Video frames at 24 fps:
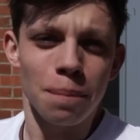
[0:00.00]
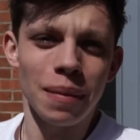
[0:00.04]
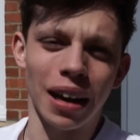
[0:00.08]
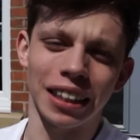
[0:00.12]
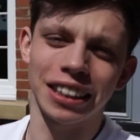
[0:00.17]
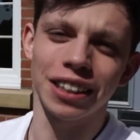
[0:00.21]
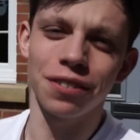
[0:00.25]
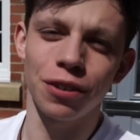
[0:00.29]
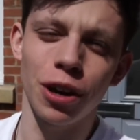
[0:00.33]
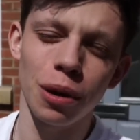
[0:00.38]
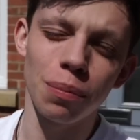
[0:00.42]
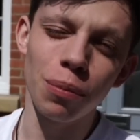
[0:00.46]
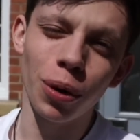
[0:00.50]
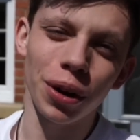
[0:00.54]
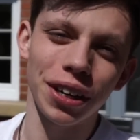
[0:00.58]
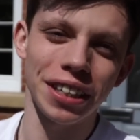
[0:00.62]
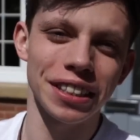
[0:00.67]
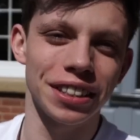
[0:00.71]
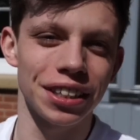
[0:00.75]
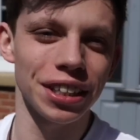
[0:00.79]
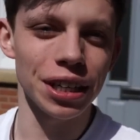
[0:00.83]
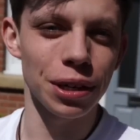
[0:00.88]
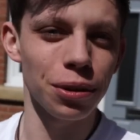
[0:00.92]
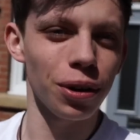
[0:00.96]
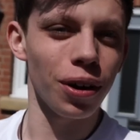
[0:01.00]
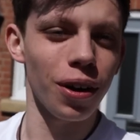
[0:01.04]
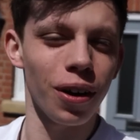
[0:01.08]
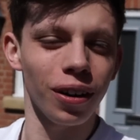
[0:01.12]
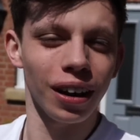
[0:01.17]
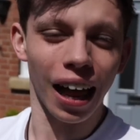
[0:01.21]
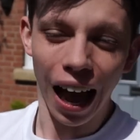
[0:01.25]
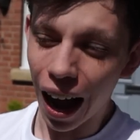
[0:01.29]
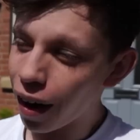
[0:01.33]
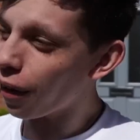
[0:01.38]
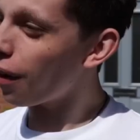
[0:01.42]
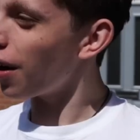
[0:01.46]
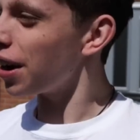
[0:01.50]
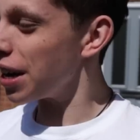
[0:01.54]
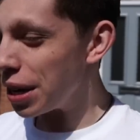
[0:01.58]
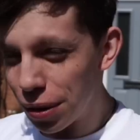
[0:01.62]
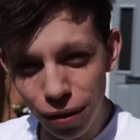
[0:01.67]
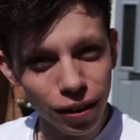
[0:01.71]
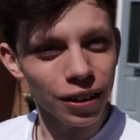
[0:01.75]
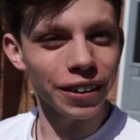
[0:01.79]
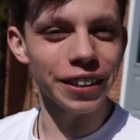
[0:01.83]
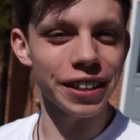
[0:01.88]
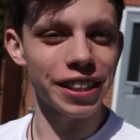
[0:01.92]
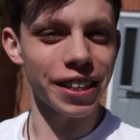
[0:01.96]
Massive good morning to you all. How are you
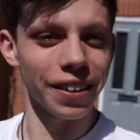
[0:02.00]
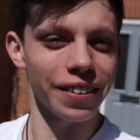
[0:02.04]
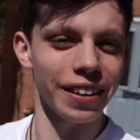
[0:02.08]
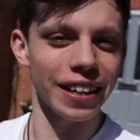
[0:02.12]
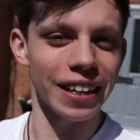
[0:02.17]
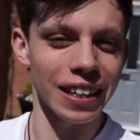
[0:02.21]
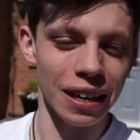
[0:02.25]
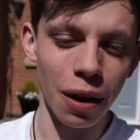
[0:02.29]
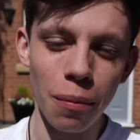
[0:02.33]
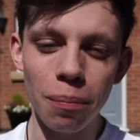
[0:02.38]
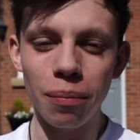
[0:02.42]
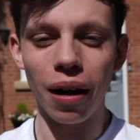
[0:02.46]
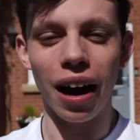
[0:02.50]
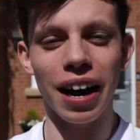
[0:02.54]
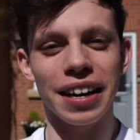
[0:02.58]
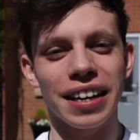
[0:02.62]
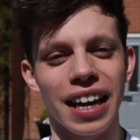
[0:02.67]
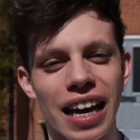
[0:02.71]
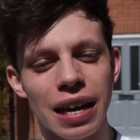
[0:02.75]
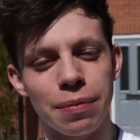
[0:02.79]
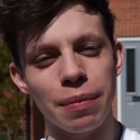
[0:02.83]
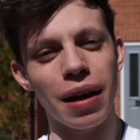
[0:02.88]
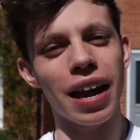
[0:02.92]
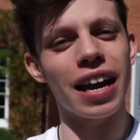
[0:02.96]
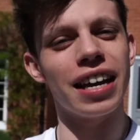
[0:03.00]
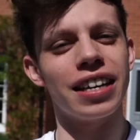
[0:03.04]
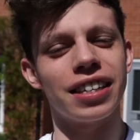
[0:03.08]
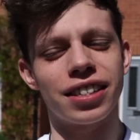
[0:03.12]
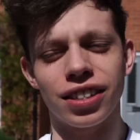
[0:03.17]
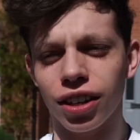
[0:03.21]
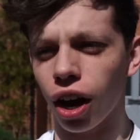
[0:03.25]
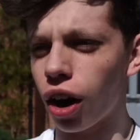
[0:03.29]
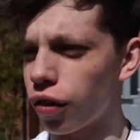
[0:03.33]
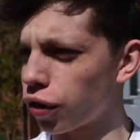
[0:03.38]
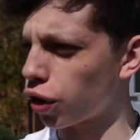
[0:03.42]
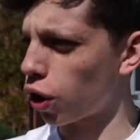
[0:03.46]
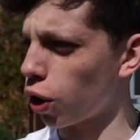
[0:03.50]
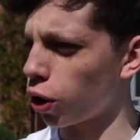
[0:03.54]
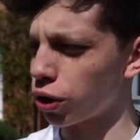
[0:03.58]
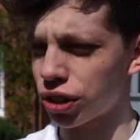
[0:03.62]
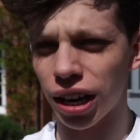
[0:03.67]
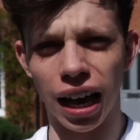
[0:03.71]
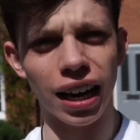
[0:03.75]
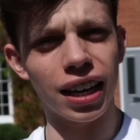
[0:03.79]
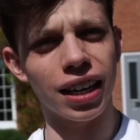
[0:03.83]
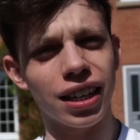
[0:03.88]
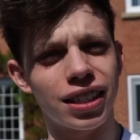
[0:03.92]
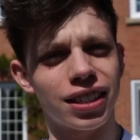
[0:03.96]
all doing? My name is, of
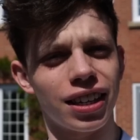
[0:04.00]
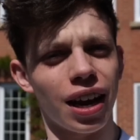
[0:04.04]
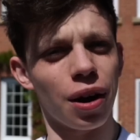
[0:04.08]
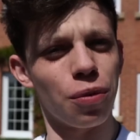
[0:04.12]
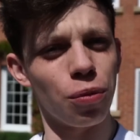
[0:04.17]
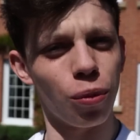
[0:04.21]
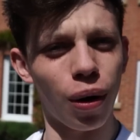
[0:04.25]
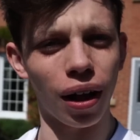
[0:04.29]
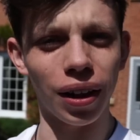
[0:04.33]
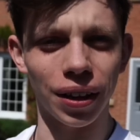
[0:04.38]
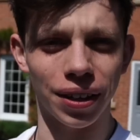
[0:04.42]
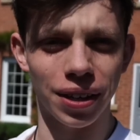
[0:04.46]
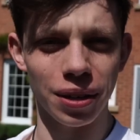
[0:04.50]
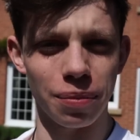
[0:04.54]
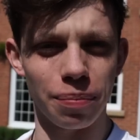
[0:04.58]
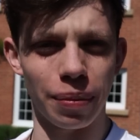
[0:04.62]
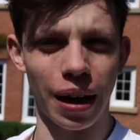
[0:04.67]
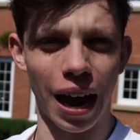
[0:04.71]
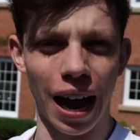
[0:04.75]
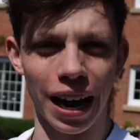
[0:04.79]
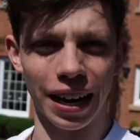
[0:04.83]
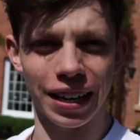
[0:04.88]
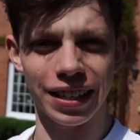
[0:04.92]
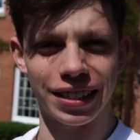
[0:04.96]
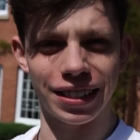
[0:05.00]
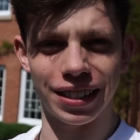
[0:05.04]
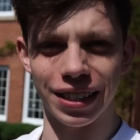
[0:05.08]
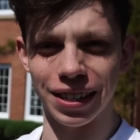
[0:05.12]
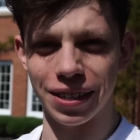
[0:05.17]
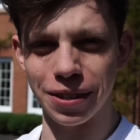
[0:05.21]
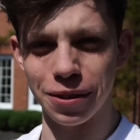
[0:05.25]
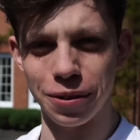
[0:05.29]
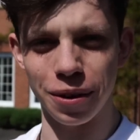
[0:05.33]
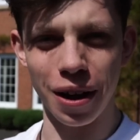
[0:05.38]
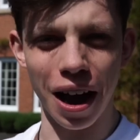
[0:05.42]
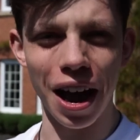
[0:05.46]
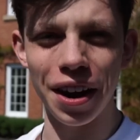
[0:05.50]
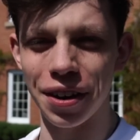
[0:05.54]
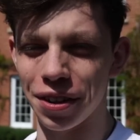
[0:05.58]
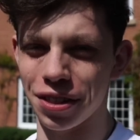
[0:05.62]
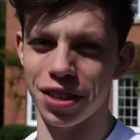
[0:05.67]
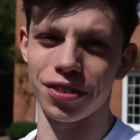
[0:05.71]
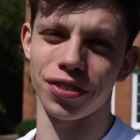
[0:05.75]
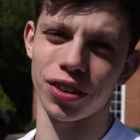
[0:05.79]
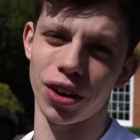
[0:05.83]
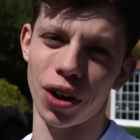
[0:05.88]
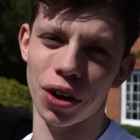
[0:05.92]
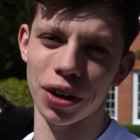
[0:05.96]
course, Alex, and welcome back to
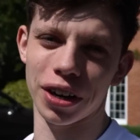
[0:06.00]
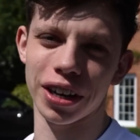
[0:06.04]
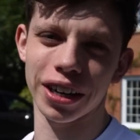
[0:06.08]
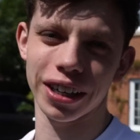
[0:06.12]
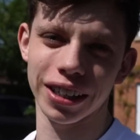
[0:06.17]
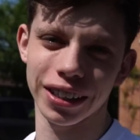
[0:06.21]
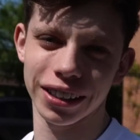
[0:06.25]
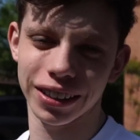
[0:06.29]
another vlog.